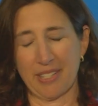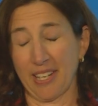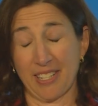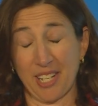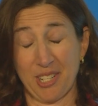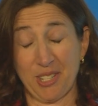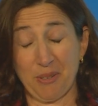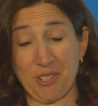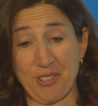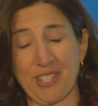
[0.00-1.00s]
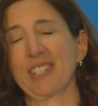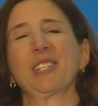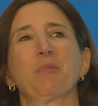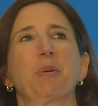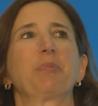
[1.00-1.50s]
it's, it's actually so interesting.
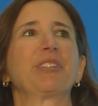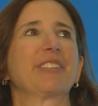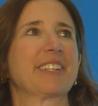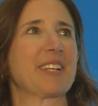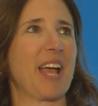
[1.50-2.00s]
So I remember